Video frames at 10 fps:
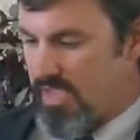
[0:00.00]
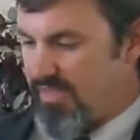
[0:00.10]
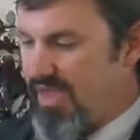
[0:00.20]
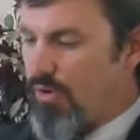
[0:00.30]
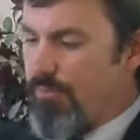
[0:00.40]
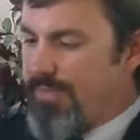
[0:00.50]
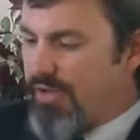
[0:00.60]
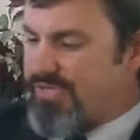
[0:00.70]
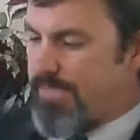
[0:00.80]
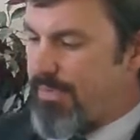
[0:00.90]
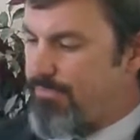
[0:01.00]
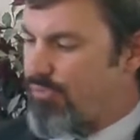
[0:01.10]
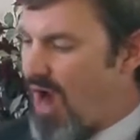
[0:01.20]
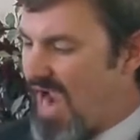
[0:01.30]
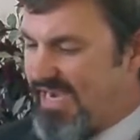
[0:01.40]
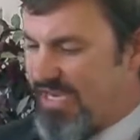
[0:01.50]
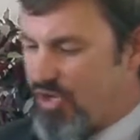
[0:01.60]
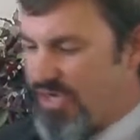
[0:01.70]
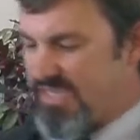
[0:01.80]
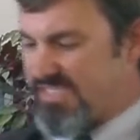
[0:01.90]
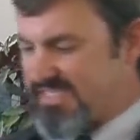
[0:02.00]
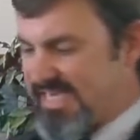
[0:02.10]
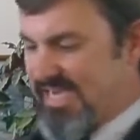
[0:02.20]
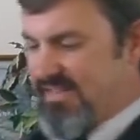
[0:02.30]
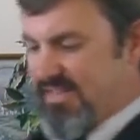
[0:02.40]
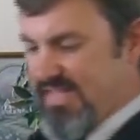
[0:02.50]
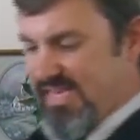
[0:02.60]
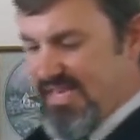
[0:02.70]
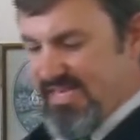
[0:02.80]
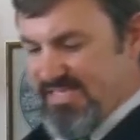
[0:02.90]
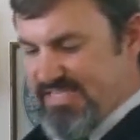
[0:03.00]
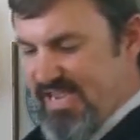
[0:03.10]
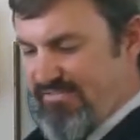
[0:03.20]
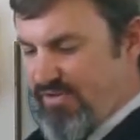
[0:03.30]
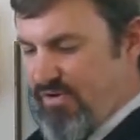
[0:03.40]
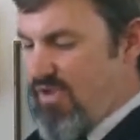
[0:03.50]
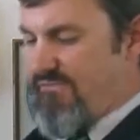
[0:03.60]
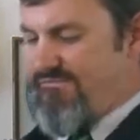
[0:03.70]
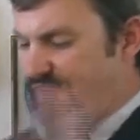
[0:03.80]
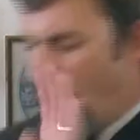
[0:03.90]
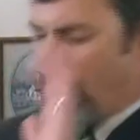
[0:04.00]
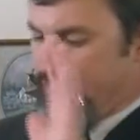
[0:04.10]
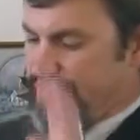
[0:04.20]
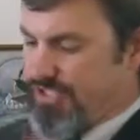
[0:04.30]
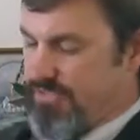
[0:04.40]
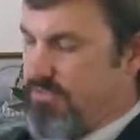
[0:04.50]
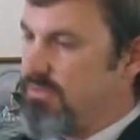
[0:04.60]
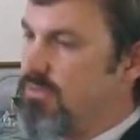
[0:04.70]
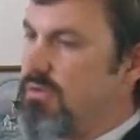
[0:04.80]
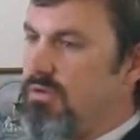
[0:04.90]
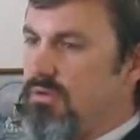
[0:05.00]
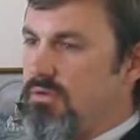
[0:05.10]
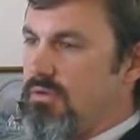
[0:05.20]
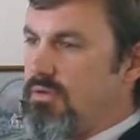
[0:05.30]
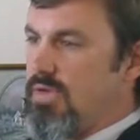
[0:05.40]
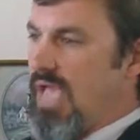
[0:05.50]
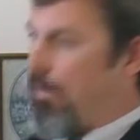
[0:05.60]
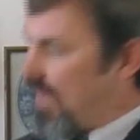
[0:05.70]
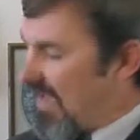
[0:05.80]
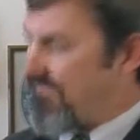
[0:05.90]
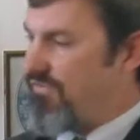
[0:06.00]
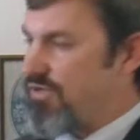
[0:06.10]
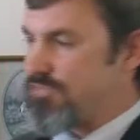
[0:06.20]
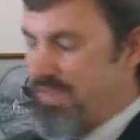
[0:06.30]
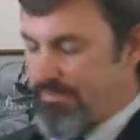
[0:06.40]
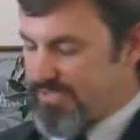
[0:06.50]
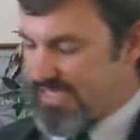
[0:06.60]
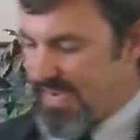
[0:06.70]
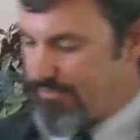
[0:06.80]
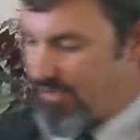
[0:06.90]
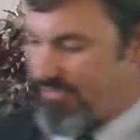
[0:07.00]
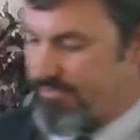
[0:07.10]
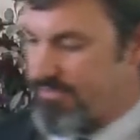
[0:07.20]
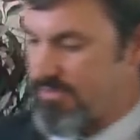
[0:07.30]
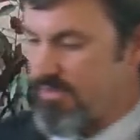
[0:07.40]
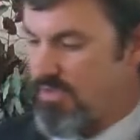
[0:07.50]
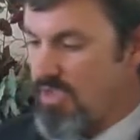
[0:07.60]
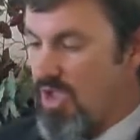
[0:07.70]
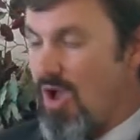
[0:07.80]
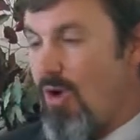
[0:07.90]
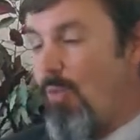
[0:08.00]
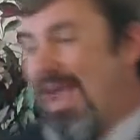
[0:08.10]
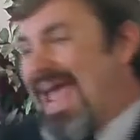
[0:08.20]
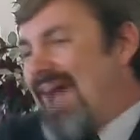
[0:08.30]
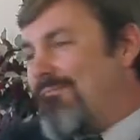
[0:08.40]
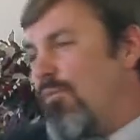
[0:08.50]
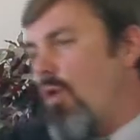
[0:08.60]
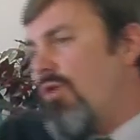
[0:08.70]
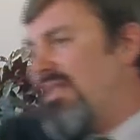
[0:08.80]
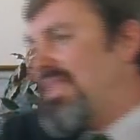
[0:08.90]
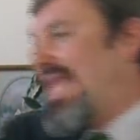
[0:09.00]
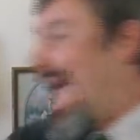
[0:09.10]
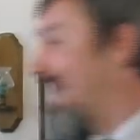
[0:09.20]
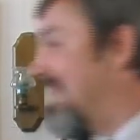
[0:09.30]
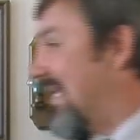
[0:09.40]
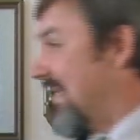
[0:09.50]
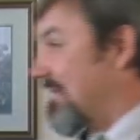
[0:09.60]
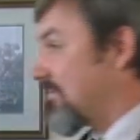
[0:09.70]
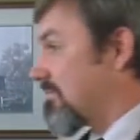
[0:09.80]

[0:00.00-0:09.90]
They were built up in pride and they couldn't see that they needed a Savior. Foolish. And we have foolish people today, brethren. We have more than they had then.